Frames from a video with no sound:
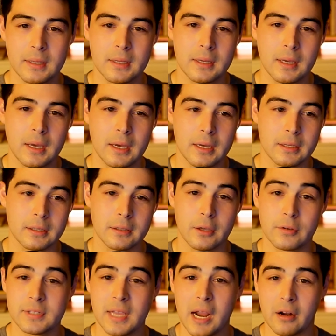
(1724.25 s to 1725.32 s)
uh, go
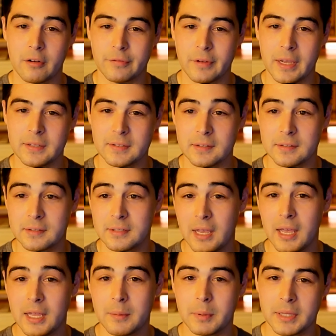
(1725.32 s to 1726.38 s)
sacrifice his
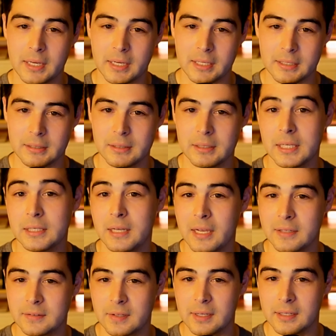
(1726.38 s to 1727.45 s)
son, but then he he
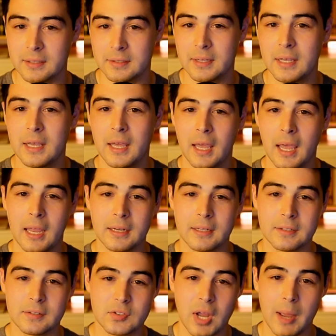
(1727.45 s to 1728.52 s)
doesn't, and he
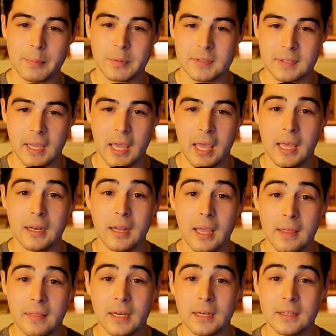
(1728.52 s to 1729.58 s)
stops his hand,
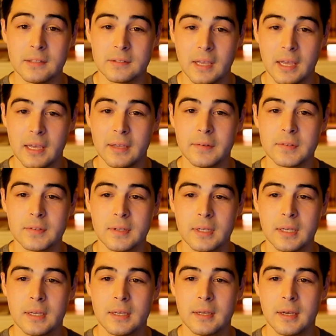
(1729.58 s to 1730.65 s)
and then he says,
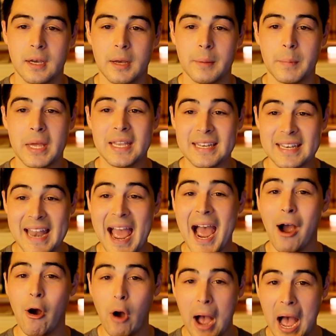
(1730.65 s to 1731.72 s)
um,
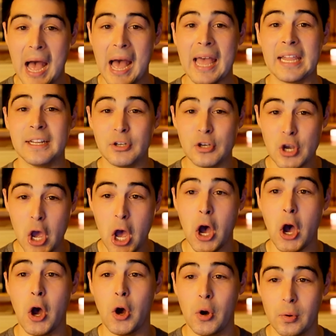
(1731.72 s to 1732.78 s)
"Now I
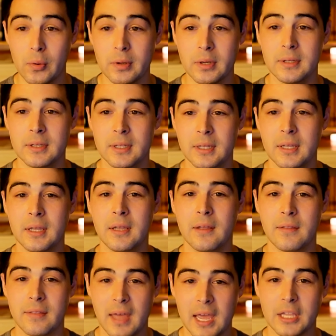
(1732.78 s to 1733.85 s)
know
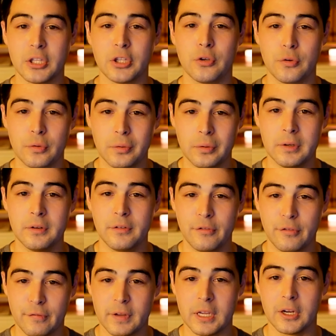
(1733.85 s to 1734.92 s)
that mm. you
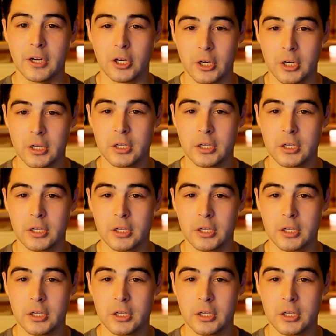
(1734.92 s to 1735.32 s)
fear